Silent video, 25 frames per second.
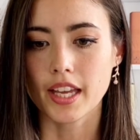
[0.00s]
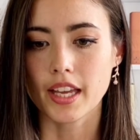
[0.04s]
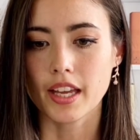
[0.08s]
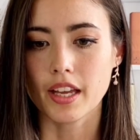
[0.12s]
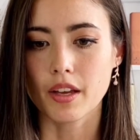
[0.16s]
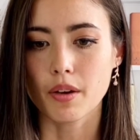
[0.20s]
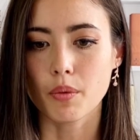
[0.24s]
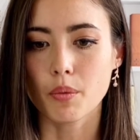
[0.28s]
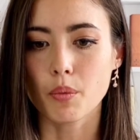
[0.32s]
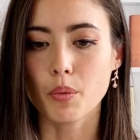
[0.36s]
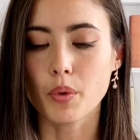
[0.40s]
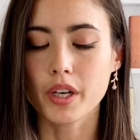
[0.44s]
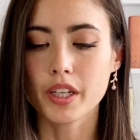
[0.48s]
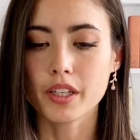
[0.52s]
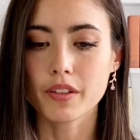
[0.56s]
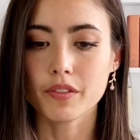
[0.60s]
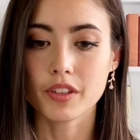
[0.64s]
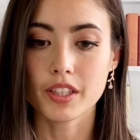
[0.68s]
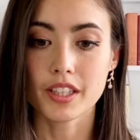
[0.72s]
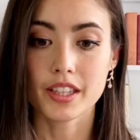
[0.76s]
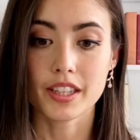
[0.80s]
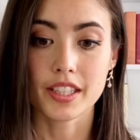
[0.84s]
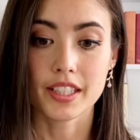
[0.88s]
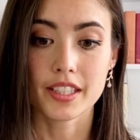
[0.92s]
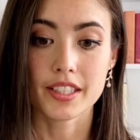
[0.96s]
One of the
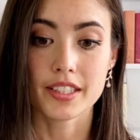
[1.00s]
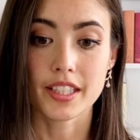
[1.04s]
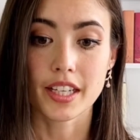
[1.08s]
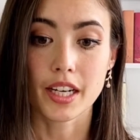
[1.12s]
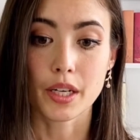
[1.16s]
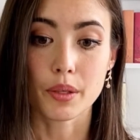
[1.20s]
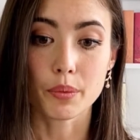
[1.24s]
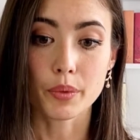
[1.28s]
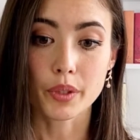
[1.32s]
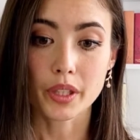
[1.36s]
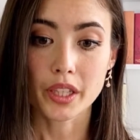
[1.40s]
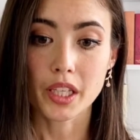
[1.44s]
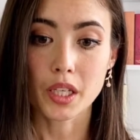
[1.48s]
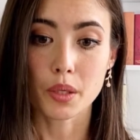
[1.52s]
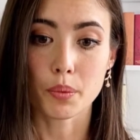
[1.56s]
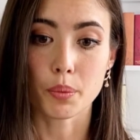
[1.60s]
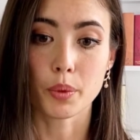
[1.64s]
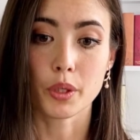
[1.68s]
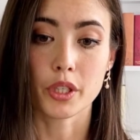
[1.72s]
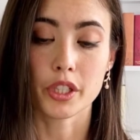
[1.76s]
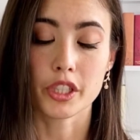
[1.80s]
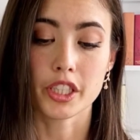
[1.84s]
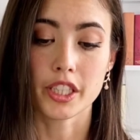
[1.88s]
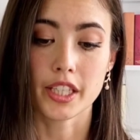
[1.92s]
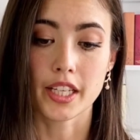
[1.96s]
things that I really
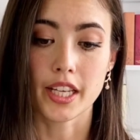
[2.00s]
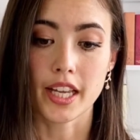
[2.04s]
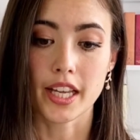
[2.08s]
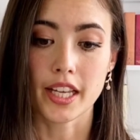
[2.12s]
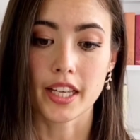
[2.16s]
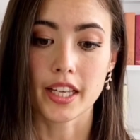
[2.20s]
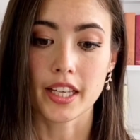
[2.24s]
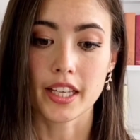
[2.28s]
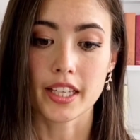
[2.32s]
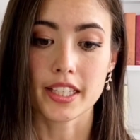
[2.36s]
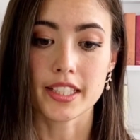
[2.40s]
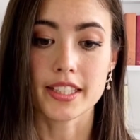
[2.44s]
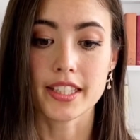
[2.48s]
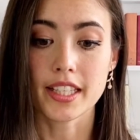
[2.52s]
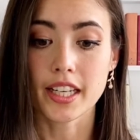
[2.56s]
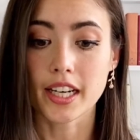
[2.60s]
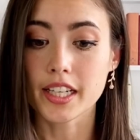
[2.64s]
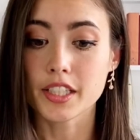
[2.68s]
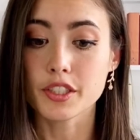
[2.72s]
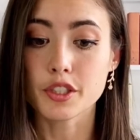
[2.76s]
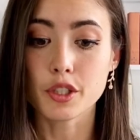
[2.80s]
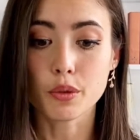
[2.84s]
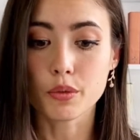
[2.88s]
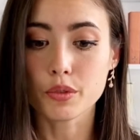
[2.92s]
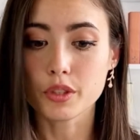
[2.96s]
appreciate is that I
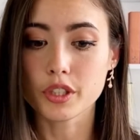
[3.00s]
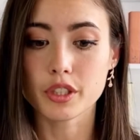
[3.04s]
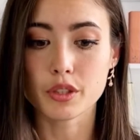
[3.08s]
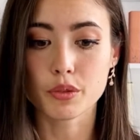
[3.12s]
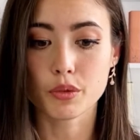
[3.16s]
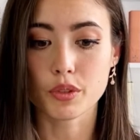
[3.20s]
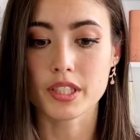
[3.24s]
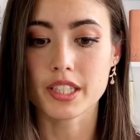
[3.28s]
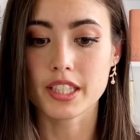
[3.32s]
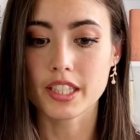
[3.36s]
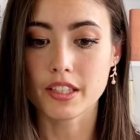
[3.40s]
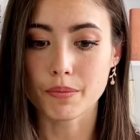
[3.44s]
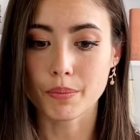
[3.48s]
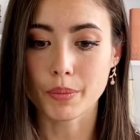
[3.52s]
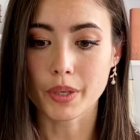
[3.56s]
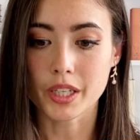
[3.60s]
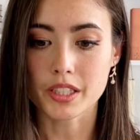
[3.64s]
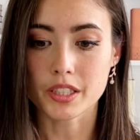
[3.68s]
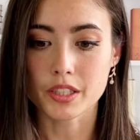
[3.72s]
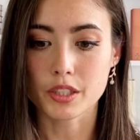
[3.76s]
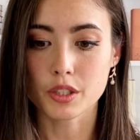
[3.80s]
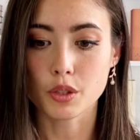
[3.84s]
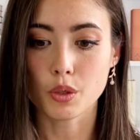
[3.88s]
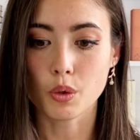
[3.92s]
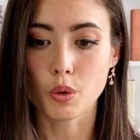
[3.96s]
don't just receive my
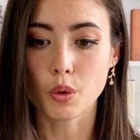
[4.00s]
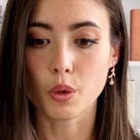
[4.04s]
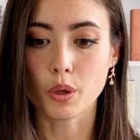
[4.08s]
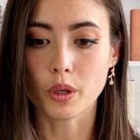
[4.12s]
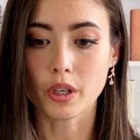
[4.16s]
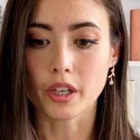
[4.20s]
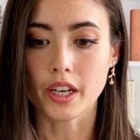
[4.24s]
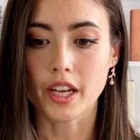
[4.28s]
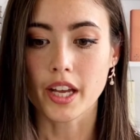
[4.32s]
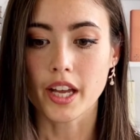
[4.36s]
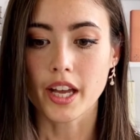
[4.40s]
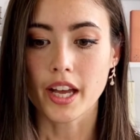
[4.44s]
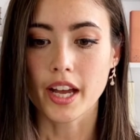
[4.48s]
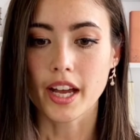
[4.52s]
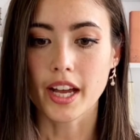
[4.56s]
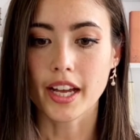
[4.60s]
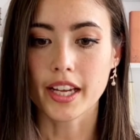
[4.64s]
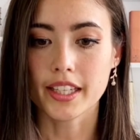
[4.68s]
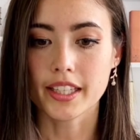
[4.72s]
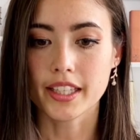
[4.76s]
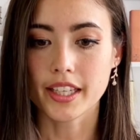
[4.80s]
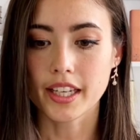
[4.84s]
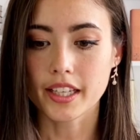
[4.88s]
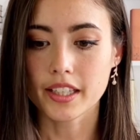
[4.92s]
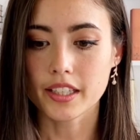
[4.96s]
score. I
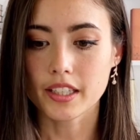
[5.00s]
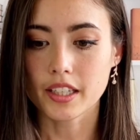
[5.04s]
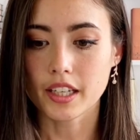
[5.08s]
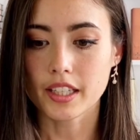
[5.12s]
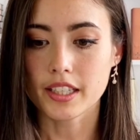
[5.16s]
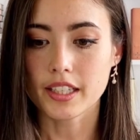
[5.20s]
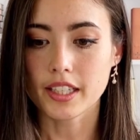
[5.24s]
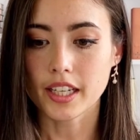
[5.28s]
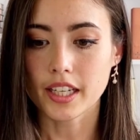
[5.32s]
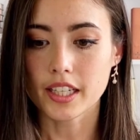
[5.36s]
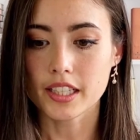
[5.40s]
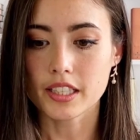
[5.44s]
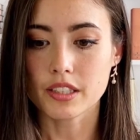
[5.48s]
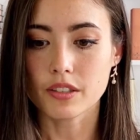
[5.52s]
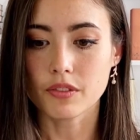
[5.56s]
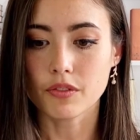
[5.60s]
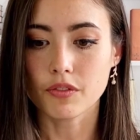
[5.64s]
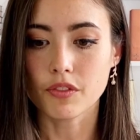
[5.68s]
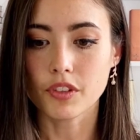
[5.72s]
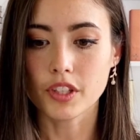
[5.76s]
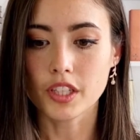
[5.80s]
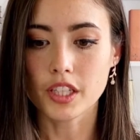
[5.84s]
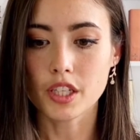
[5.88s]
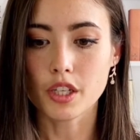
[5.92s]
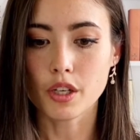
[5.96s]
get a nice
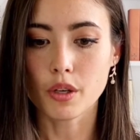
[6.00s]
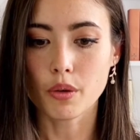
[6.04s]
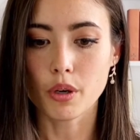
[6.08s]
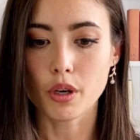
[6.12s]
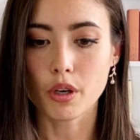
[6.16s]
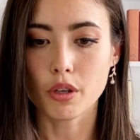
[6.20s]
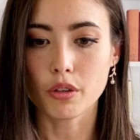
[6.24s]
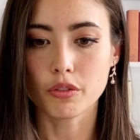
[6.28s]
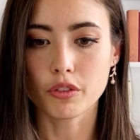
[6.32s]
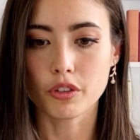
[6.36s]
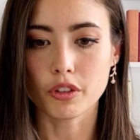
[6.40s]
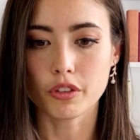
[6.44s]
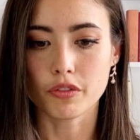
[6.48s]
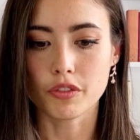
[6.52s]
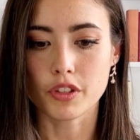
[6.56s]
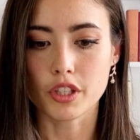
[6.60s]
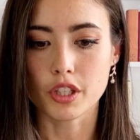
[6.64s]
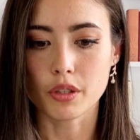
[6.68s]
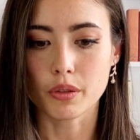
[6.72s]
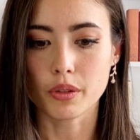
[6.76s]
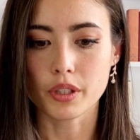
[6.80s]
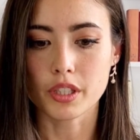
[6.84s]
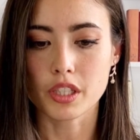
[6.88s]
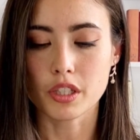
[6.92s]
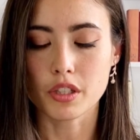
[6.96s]
video overview,
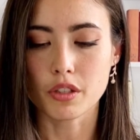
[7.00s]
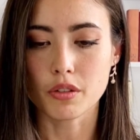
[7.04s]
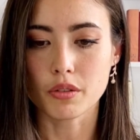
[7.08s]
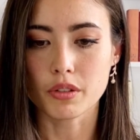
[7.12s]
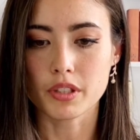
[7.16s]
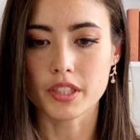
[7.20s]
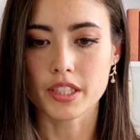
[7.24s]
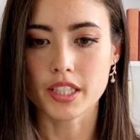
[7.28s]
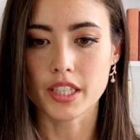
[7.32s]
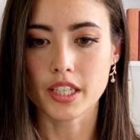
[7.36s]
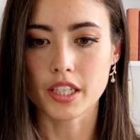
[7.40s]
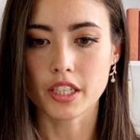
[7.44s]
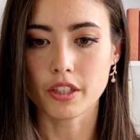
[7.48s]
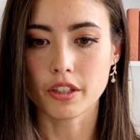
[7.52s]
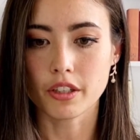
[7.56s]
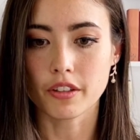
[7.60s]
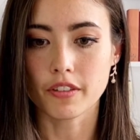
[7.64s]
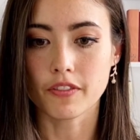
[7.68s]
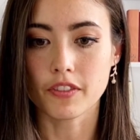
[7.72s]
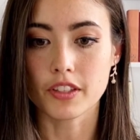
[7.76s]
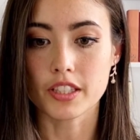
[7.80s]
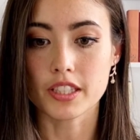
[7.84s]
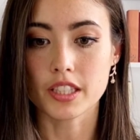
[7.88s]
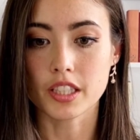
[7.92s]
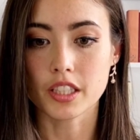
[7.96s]
and you see here a
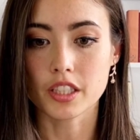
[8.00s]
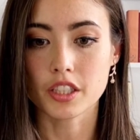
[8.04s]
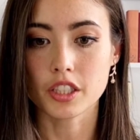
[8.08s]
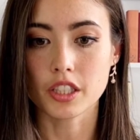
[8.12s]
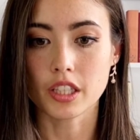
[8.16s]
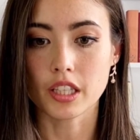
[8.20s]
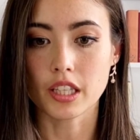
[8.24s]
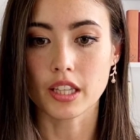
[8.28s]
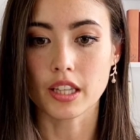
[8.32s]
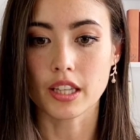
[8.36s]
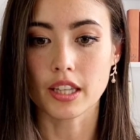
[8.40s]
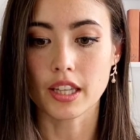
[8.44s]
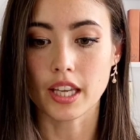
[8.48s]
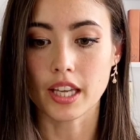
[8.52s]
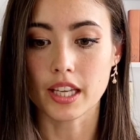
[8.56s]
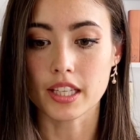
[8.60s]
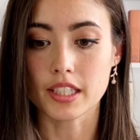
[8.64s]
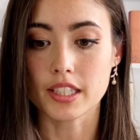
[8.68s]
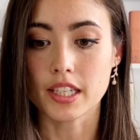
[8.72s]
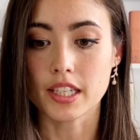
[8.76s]
physician that